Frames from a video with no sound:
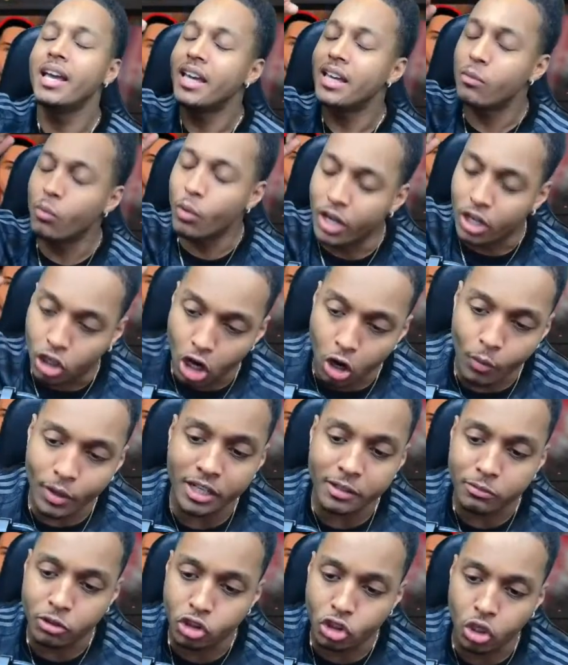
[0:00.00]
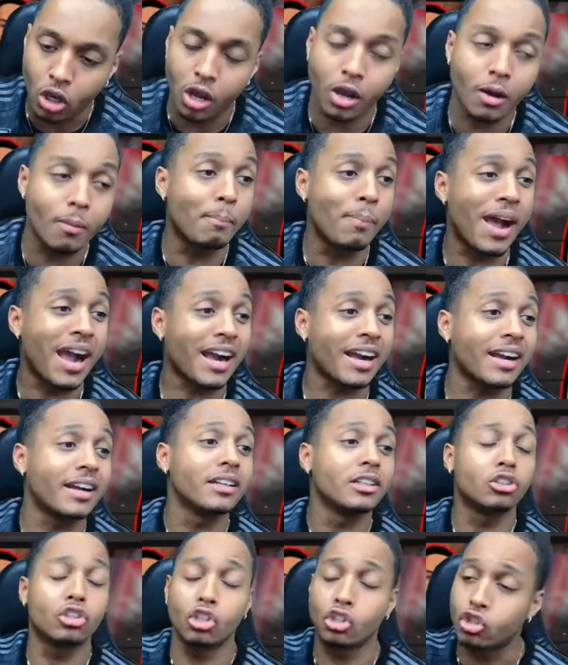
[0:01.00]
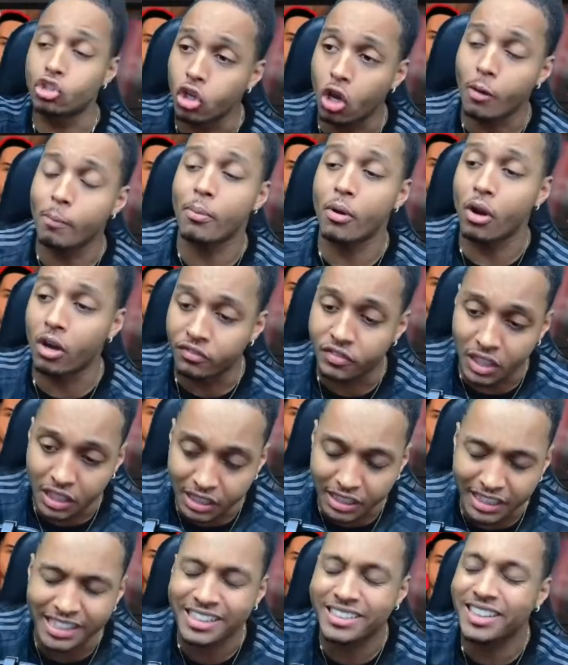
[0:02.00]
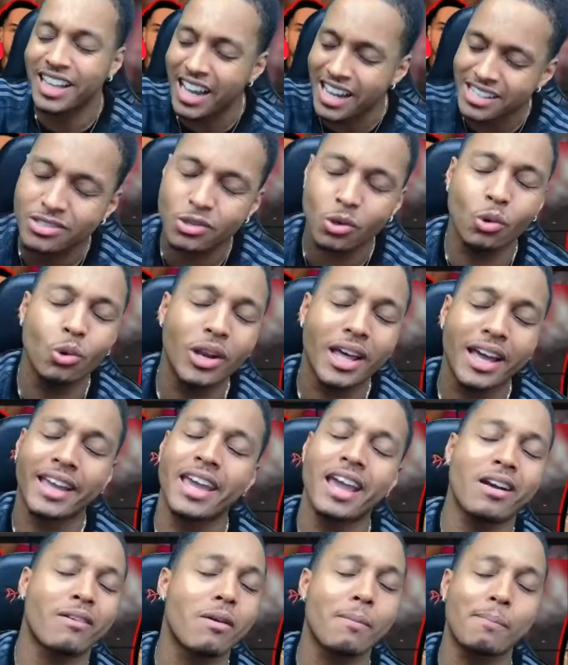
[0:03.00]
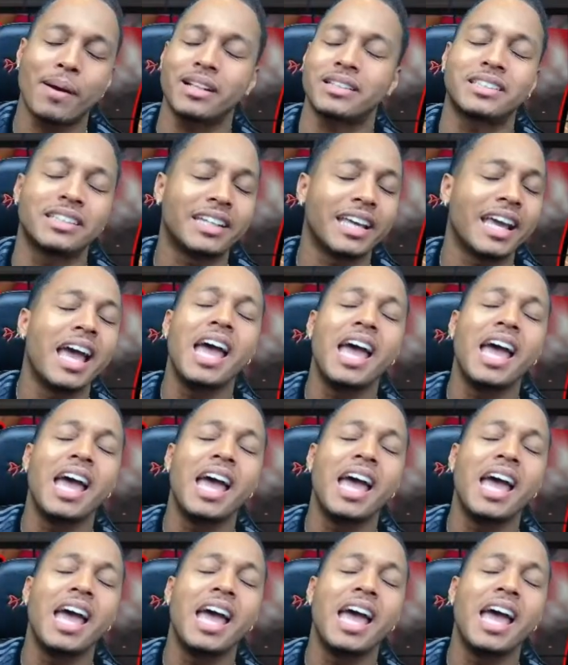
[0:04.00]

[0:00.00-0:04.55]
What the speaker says: We're going top, back to top of the league. That all I care about today.